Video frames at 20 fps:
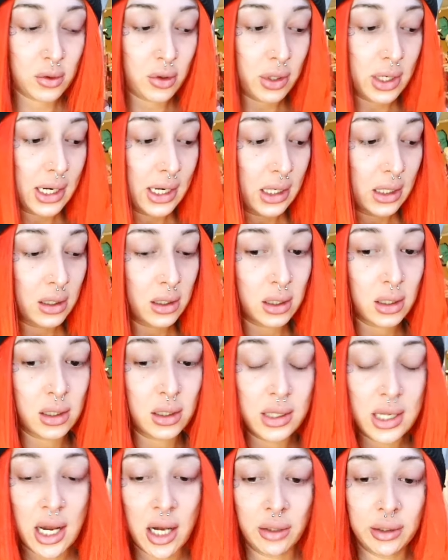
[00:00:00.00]
Okay,
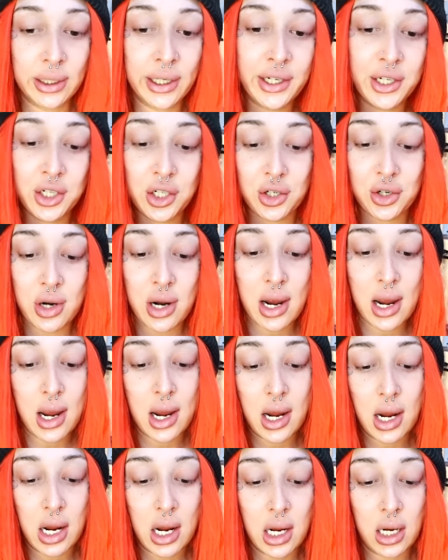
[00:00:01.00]
now let's
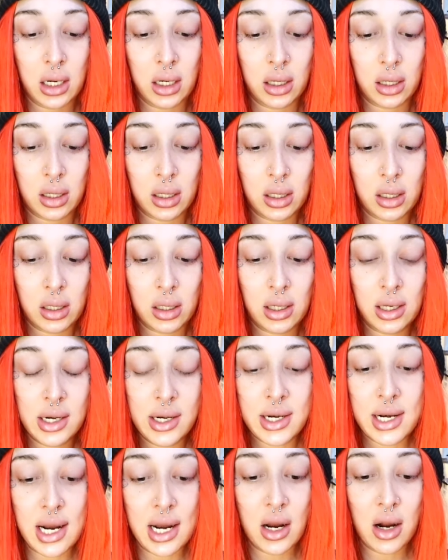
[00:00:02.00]
try
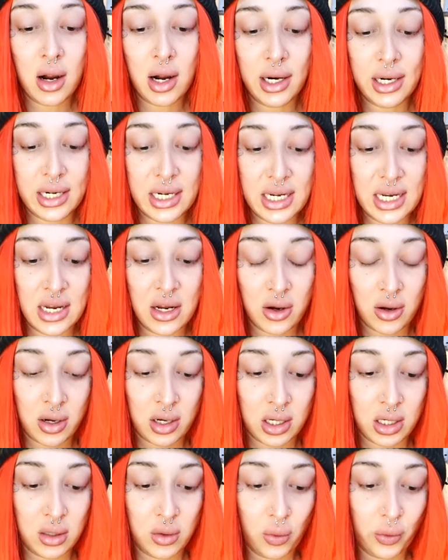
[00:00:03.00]
Nighthawk
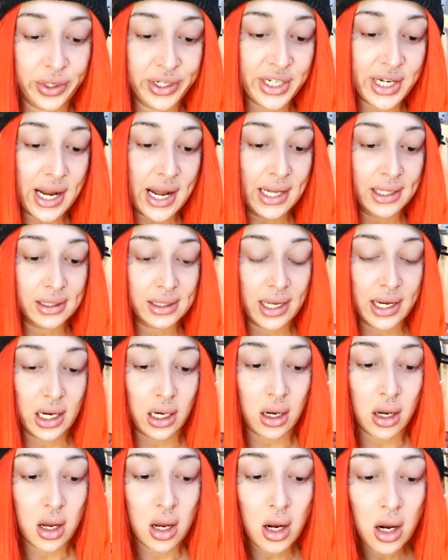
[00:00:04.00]
Neon, which has
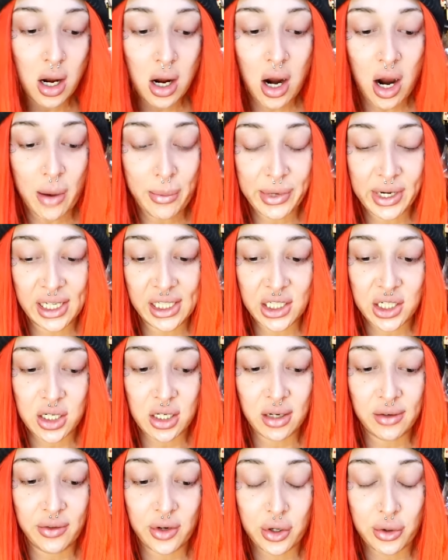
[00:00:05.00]
like a
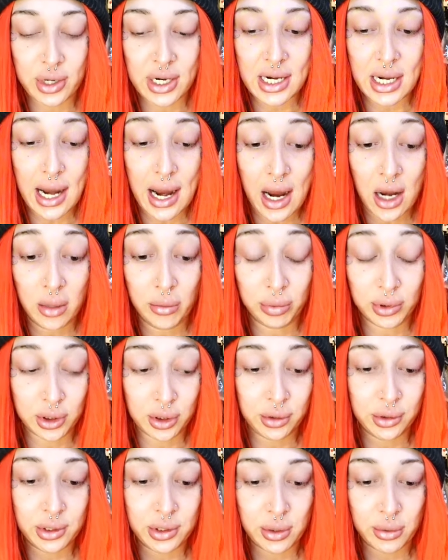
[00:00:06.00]
combination of green and
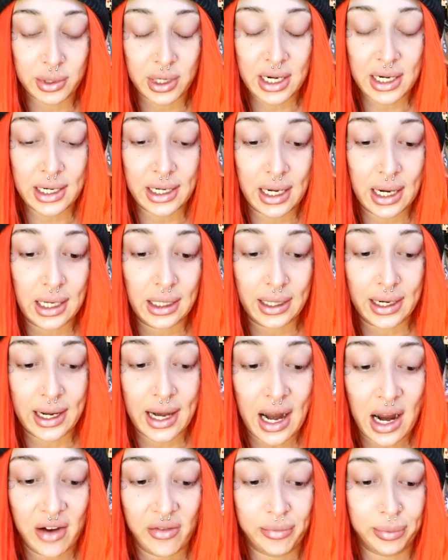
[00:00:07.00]
blue. So we're gonna get like
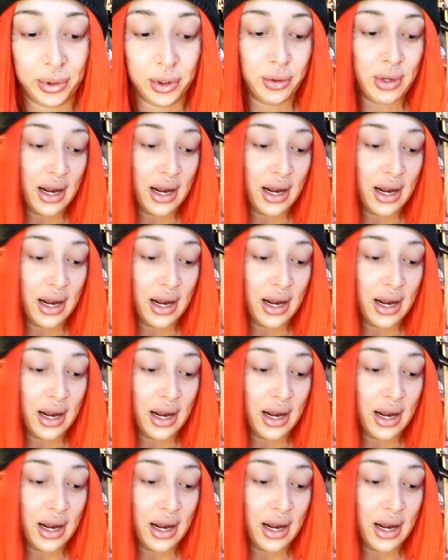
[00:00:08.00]
half blue,